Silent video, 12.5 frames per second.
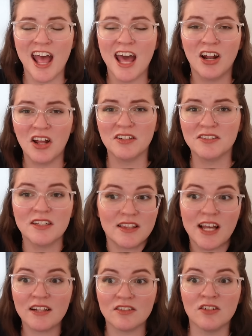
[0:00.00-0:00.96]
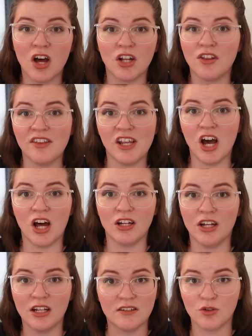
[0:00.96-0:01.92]
And honestly, that's not on the
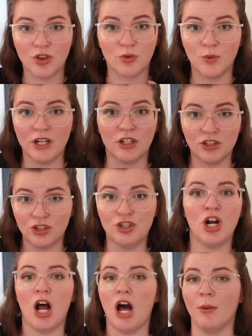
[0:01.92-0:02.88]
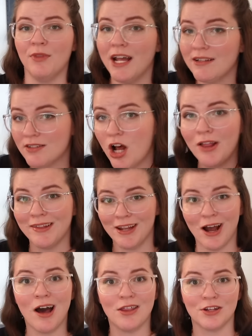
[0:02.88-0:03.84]
audience or the reader's job. That's on
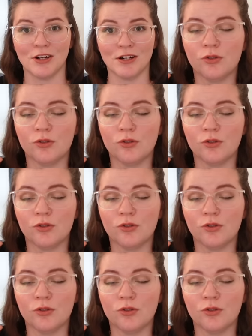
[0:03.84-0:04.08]
the author.